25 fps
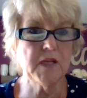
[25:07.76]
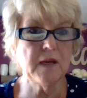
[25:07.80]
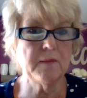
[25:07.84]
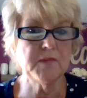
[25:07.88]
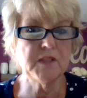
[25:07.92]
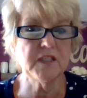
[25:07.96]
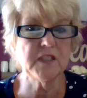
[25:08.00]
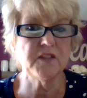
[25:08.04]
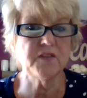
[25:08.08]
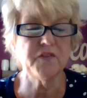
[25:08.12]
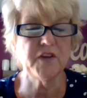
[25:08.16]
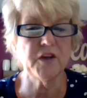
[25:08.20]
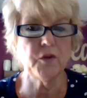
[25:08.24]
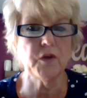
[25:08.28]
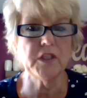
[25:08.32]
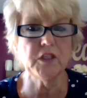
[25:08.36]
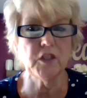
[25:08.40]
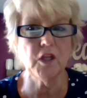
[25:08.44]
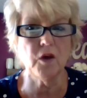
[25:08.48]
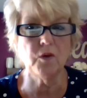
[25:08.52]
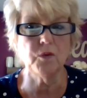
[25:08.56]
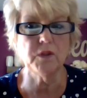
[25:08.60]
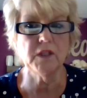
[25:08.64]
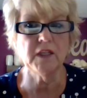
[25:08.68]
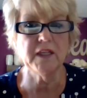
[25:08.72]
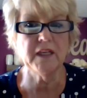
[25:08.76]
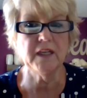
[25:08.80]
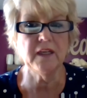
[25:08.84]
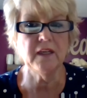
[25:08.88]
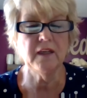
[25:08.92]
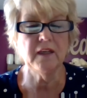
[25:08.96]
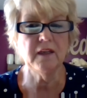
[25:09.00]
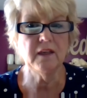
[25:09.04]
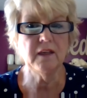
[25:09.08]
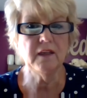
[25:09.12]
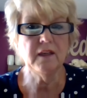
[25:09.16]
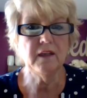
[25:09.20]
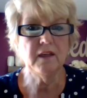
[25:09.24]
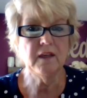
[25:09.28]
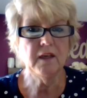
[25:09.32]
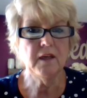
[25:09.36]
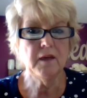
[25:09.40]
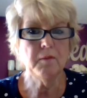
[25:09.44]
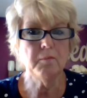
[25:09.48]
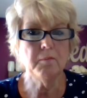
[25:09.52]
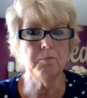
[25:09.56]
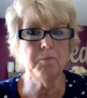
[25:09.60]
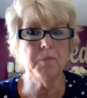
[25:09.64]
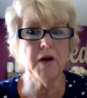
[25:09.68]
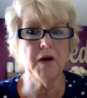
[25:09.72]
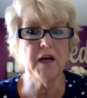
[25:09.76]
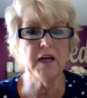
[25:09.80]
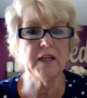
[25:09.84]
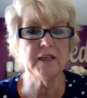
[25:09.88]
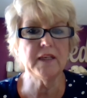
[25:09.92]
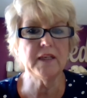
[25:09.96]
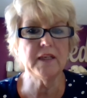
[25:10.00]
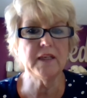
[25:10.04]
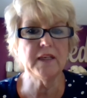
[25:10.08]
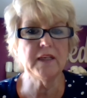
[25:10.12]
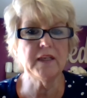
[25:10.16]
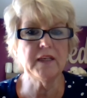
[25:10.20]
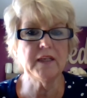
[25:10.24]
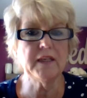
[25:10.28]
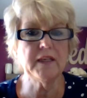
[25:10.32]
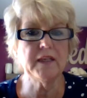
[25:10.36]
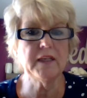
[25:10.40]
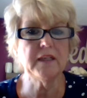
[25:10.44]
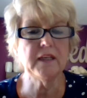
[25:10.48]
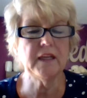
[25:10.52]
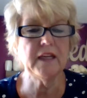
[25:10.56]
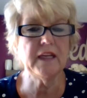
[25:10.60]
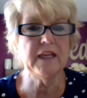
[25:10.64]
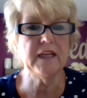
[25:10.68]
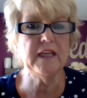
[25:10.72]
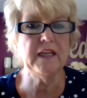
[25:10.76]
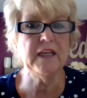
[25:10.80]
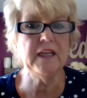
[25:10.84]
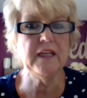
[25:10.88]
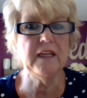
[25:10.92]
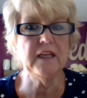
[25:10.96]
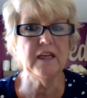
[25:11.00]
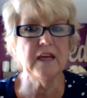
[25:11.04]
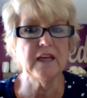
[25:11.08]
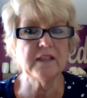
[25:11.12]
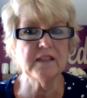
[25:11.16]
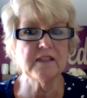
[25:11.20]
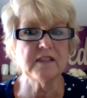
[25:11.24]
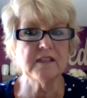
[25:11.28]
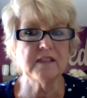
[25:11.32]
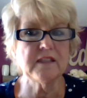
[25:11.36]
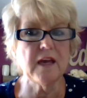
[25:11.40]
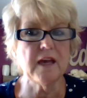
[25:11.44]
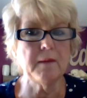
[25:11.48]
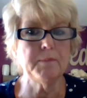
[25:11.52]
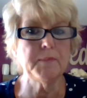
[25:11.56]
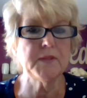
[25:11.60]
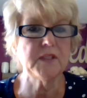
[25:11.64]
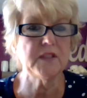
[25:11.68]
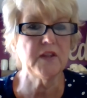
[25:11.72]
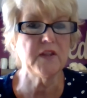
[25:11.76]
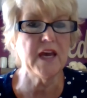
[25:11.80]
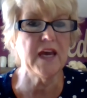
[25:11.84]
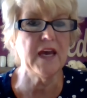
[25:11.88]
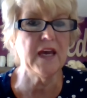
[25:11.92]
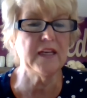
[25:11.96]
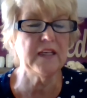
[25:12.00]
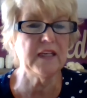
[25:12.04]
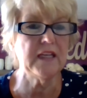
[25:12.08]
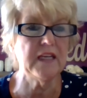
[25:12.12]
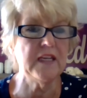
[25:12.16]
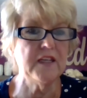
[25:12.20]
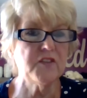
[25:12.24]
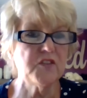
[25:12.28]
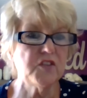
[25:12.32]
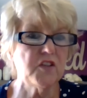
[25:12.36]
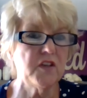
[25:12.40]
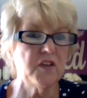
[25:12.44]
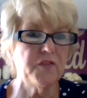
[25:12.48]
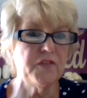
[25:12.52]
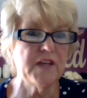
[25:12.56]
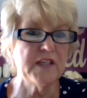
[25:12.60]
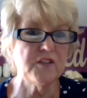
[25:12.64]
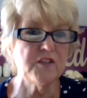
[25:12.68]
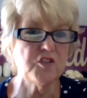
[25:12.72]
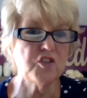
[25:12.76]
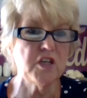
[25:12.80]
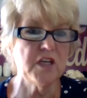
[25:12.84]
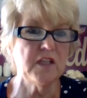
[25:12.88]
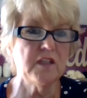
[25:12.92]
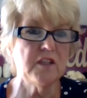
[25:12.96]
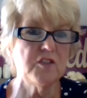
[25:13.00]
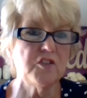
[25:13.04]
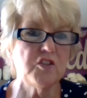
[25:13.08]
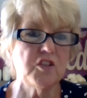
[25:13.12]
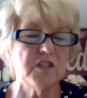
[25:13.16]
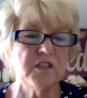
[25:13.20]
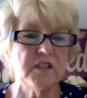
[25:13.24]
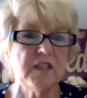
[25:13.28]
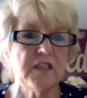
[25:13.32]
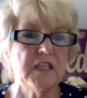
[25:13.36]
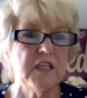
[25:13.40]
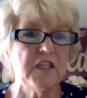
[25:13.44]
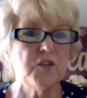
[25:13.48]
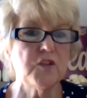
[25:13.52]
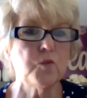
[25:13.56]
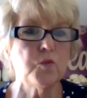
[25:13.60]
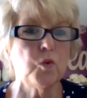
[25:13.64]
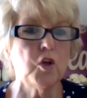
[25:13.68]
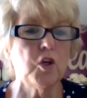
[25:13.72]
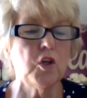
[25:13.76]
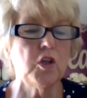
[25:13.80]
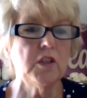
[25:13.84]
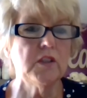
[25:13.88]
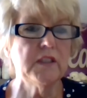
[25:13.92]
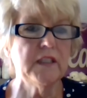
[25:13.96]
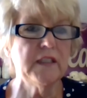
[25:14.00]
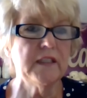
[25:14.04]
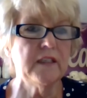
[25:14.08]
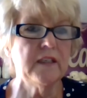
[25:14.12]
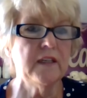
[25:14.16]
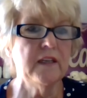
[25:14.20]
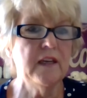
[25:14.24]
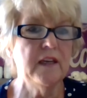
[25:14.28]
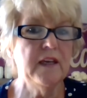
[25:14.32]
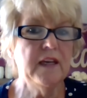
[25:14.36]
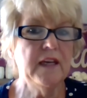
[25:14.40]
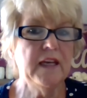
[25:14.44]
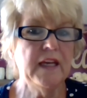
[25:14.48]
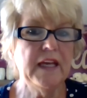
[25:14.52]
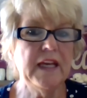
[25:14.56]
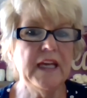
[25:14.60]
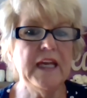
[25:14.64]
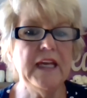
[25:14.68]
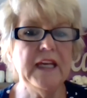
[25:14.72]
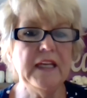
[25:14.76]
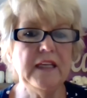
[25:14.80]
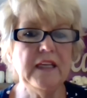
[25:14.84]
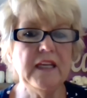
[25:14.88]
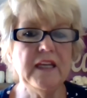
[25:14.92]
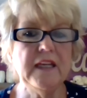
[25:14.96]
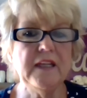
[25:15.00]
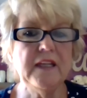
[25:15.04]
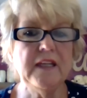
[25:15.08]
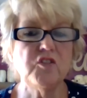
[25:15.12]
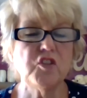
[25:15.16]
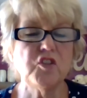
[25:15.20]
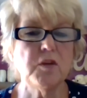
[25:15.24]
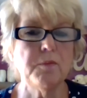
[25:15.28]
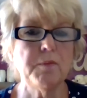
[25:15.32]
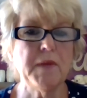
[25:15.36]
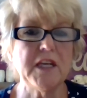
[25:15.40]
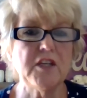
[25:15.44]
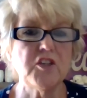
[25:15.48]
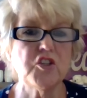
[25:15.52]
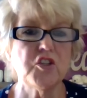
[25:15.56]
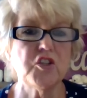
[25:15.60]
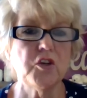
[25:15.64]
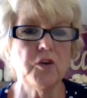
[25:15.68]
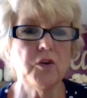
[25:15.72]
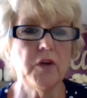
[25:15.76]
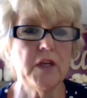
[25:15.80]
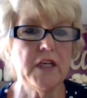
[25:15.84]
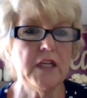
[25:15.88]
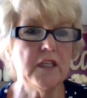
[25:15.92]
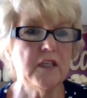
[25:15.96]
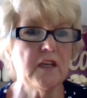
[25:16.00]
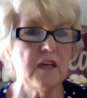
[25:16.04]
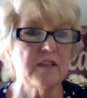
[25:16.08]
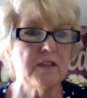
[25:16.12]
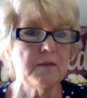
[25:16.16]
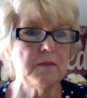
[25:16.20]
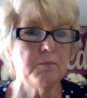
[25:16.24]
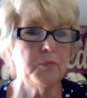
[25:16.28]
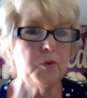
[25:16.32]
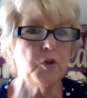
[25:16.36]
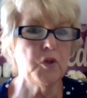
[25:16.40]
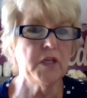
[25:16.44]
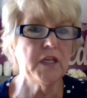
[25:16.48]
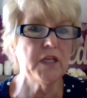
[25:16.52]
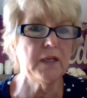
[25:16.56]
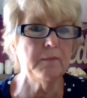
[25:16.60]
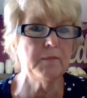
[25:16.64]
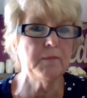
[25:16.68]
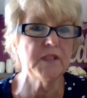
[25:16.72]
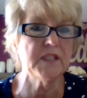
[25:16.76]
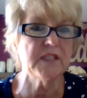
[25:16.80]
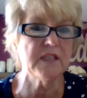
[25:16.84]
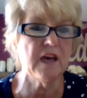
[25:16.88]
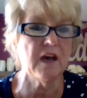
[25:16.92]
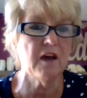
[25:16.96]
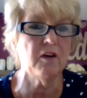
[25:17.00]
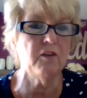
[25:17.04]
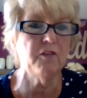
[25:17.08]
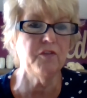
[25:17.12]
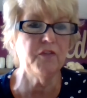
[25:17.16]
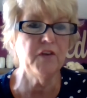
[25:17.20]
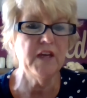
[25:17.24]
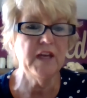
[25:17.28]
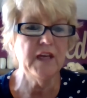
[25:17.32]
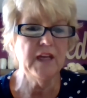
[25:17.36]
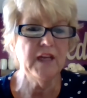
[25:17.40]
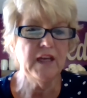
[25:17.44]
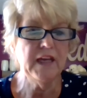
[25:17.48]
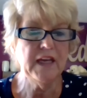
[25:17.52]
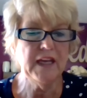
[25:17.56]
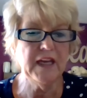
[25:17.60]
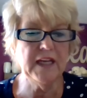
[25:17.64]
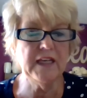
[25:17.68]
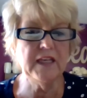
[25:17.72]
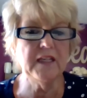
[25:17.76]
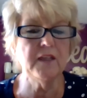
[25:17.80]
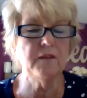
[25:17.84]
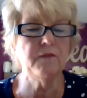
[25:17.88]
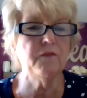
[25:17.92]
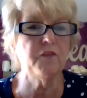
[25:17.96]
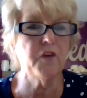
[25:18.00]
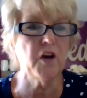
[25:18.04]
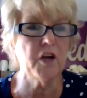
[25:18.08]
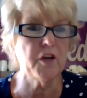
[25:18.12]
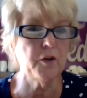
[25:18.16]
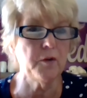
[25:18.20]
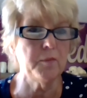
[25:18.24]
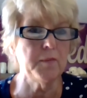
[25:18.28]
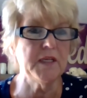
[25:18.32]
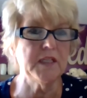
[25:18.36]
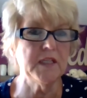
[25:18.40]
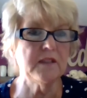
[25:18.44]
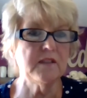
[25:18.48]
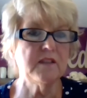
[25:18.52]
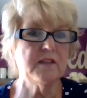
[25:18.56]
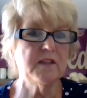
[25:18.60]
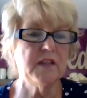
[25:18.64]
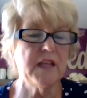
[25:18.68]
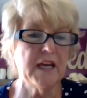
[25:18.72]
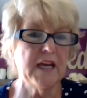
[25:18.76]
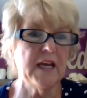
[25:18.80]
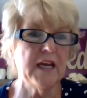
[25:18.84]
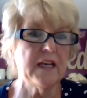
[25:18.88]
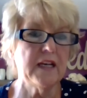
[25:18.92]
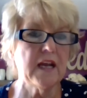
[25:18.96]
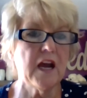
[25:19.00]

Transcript: he's very lonely, but he accepts that he is going to face challenges in his world, and he needs to make sure he doesn't put himself in environments that